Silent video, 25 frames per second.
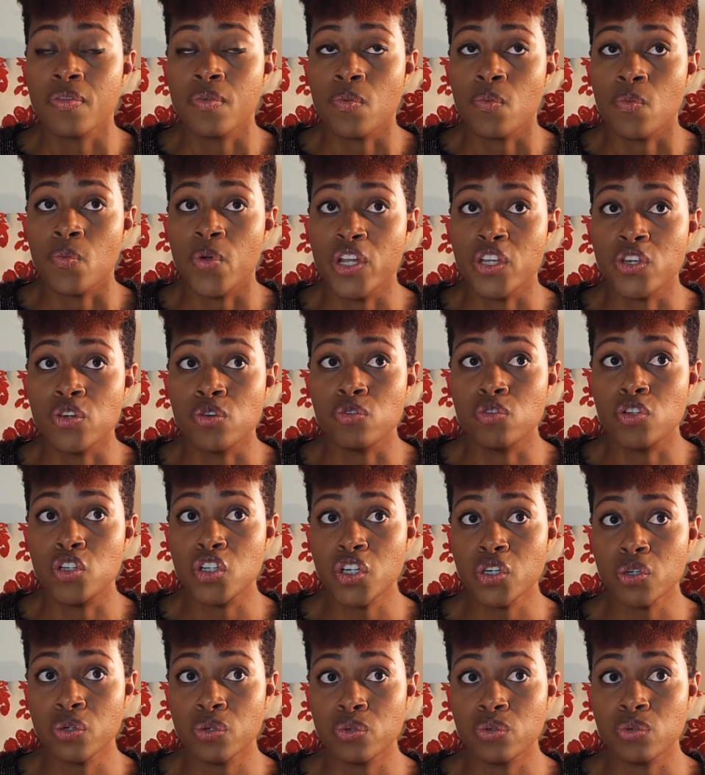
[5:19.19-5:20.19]
When you
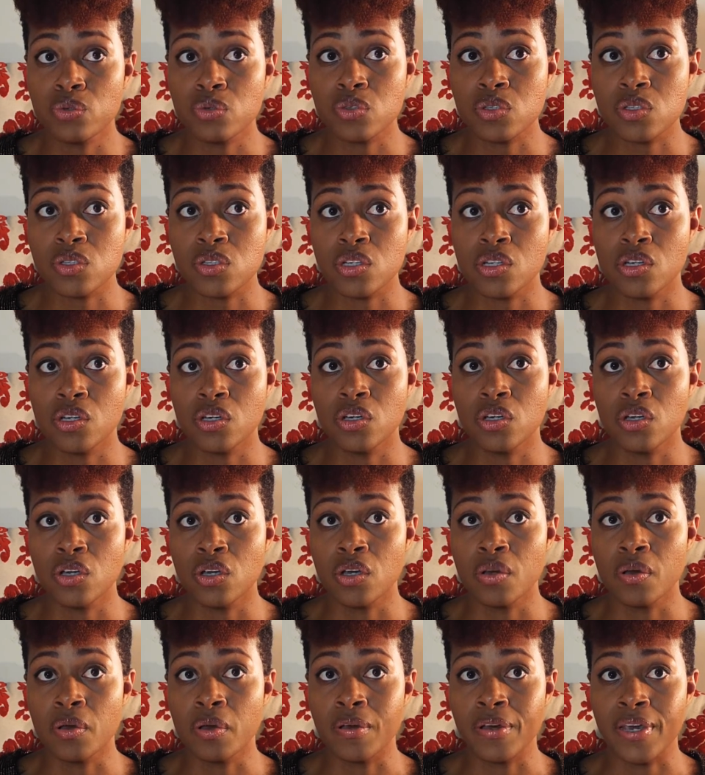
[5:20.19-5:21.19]
juice,
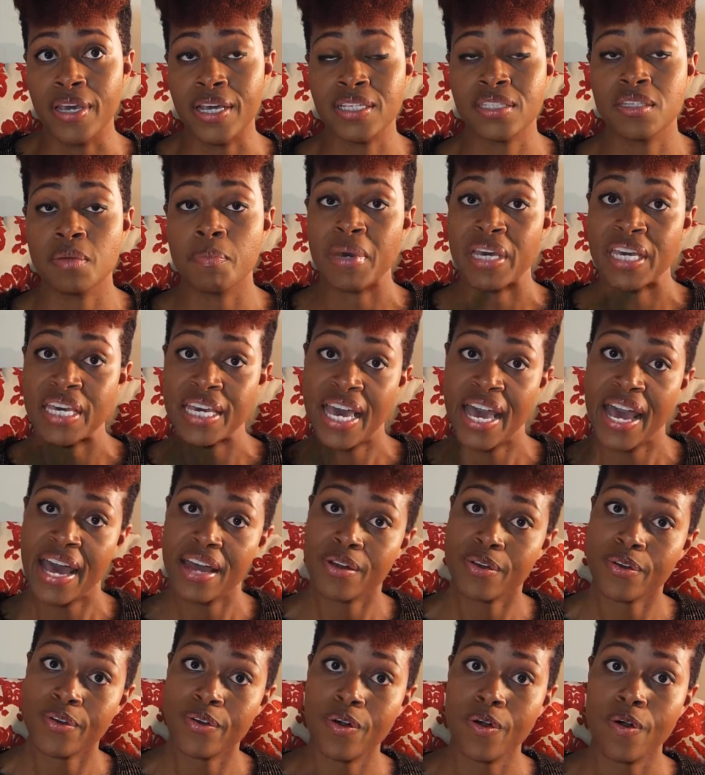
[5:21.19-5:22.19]
it's a
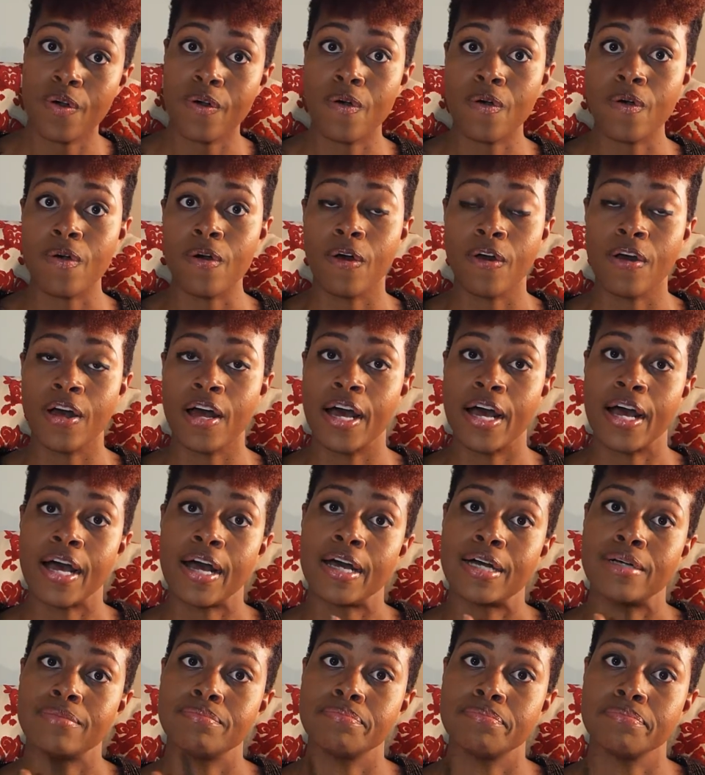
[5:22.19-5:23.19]
mechanical
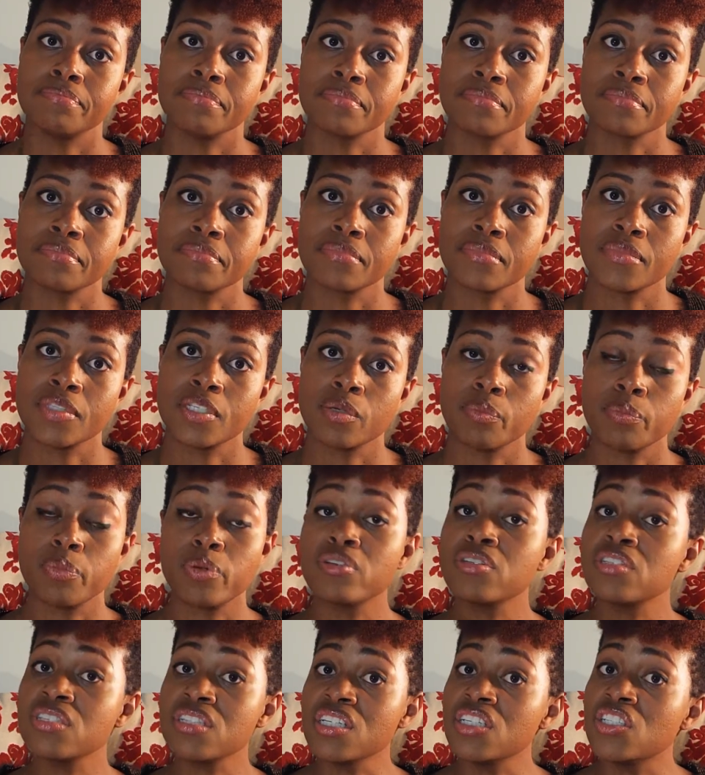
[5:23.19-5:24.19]

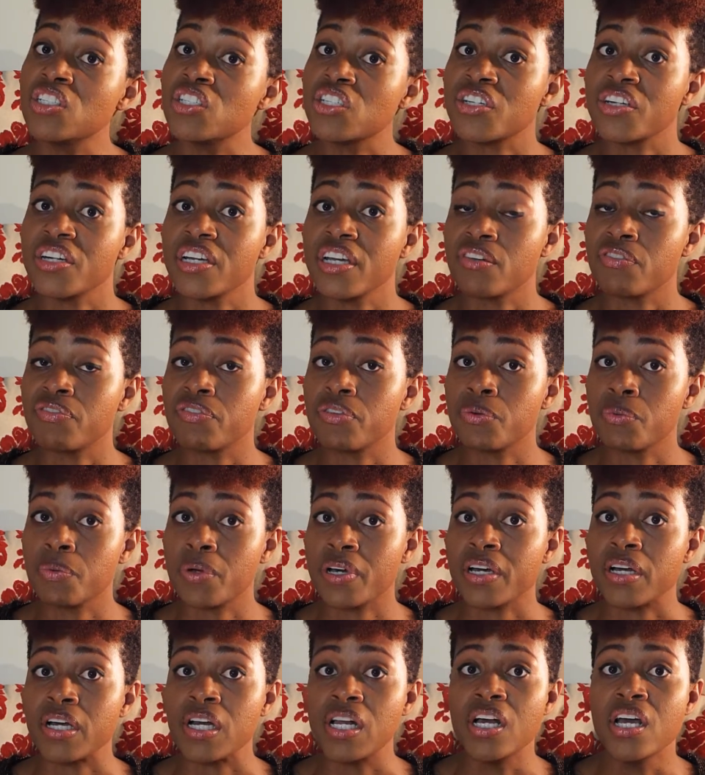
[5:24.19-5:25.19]
procedure, if you
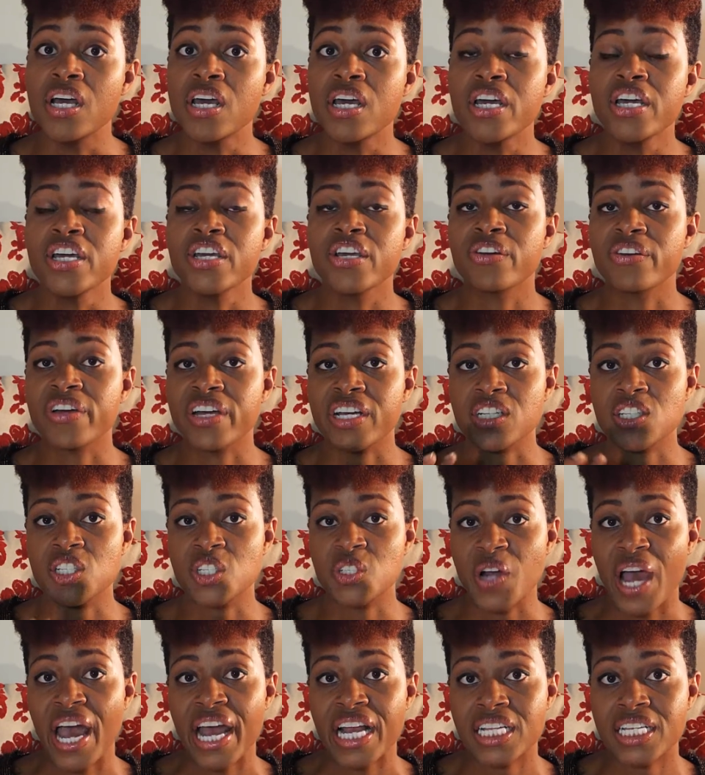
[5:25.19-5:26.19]
will. You're
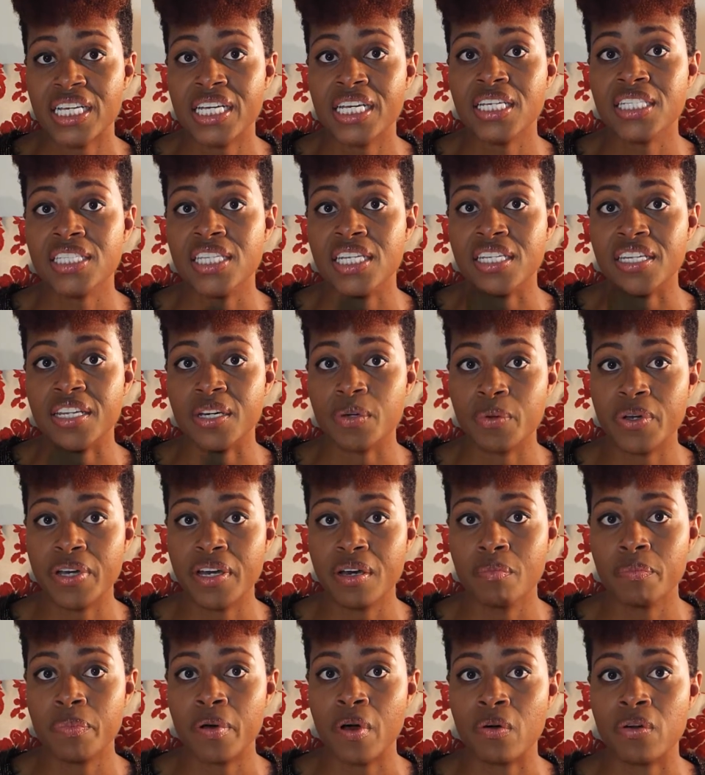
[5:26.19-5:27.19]
extracting the liquid
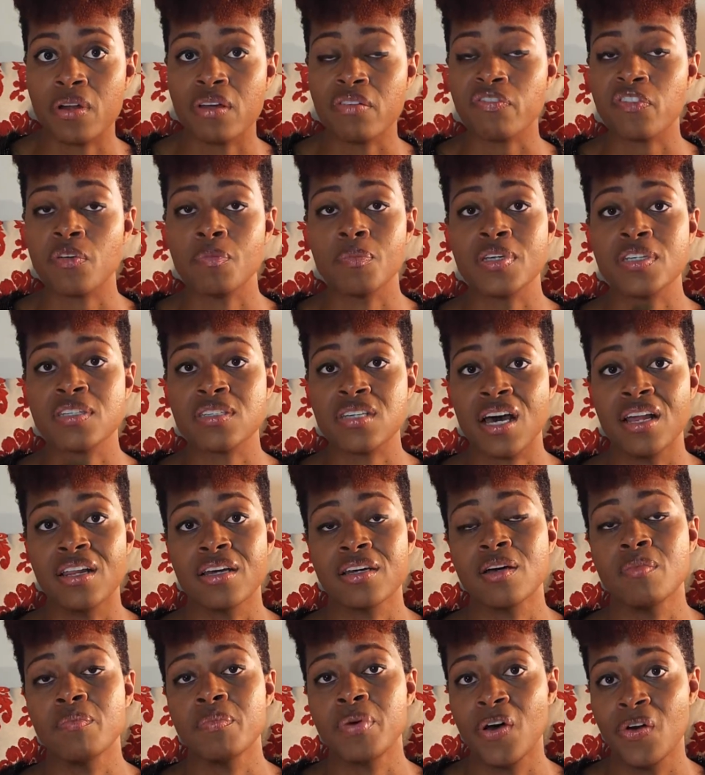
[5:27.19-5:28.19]
component from the solid
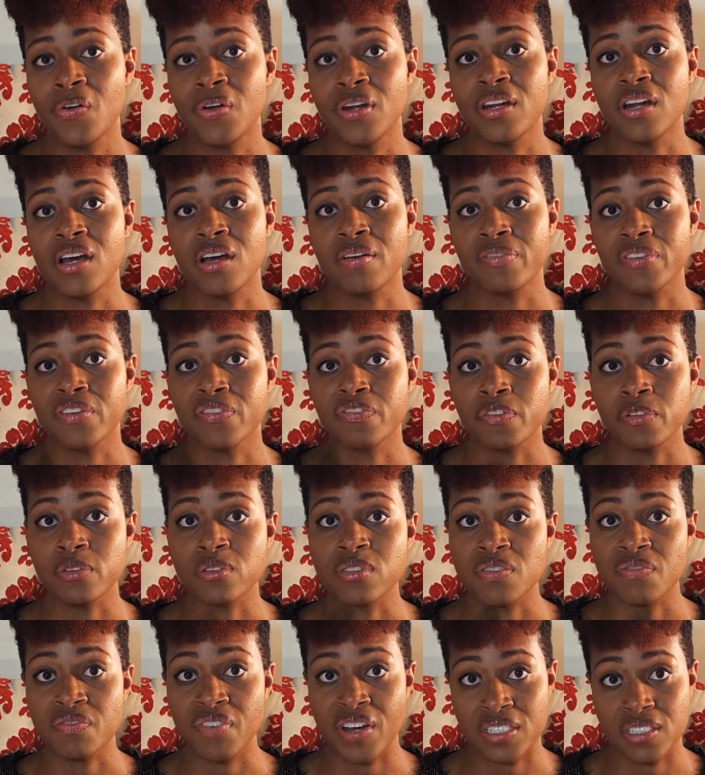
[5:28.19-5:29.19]
component of the fruits
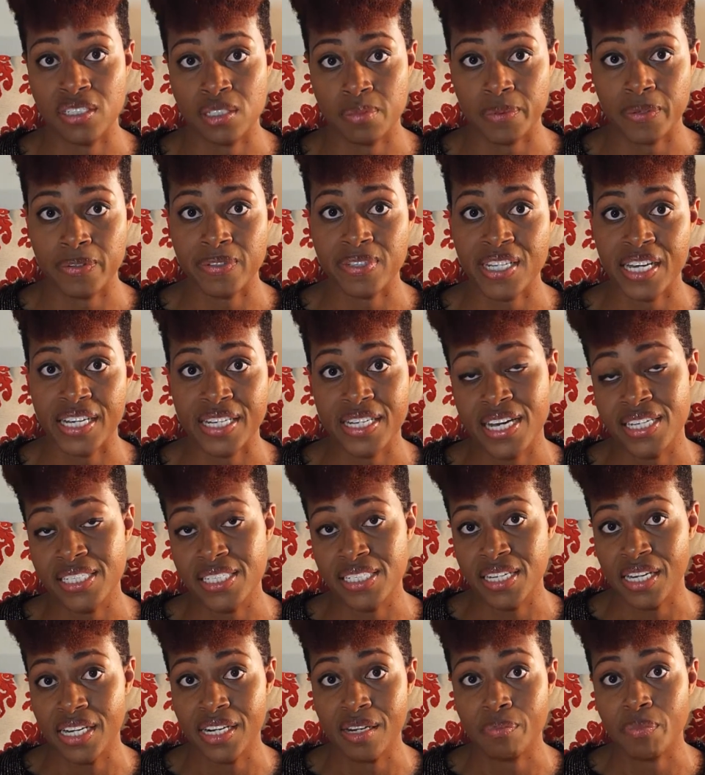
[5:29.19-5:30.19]
and vegetables, like I
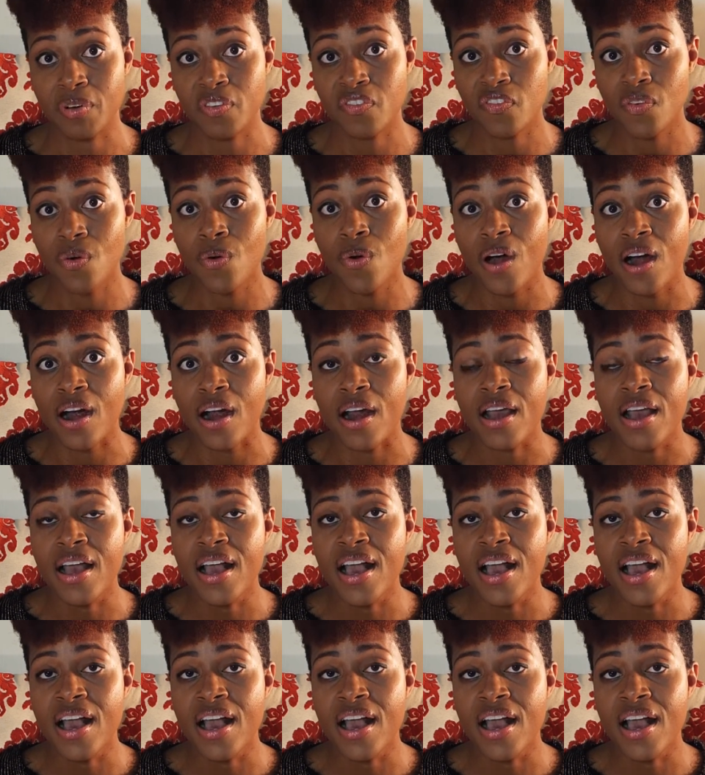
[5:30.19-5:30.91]
stated before.